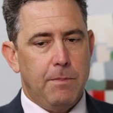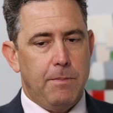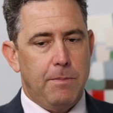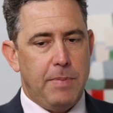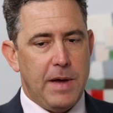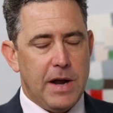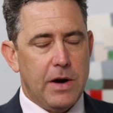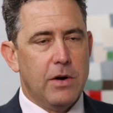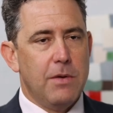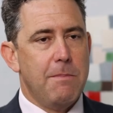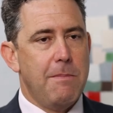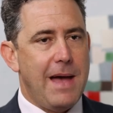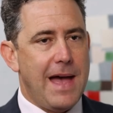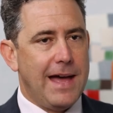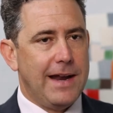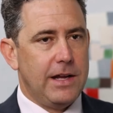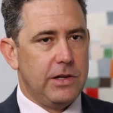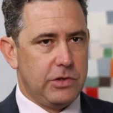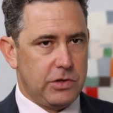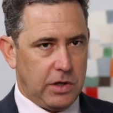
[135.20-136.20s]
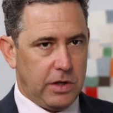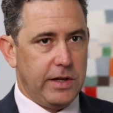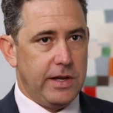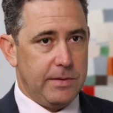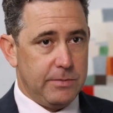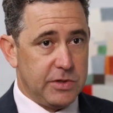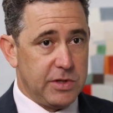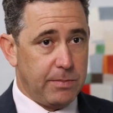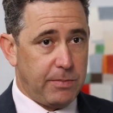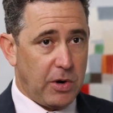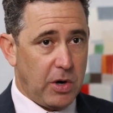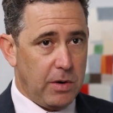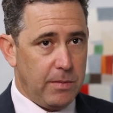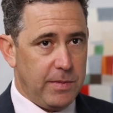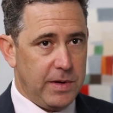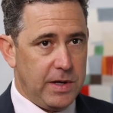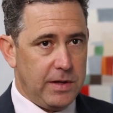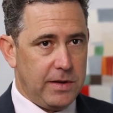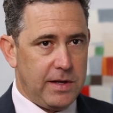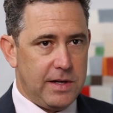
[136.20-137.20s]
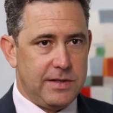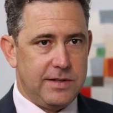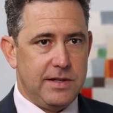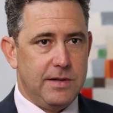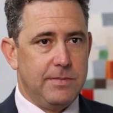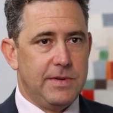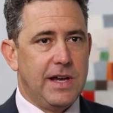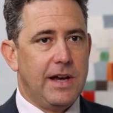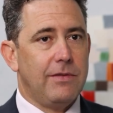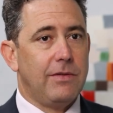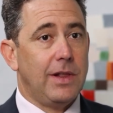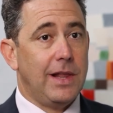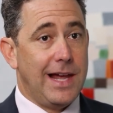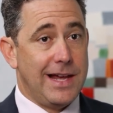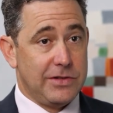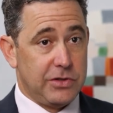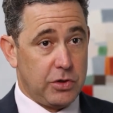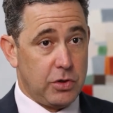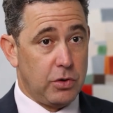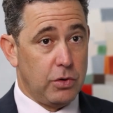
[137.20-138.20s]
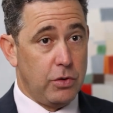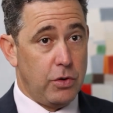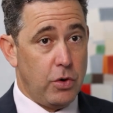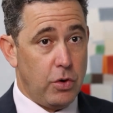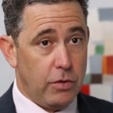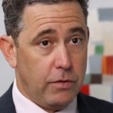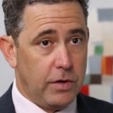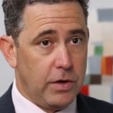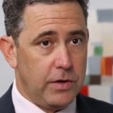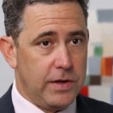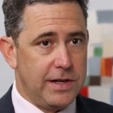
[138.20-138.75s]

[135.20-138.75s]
better managed claims department. They seem to have less turnover.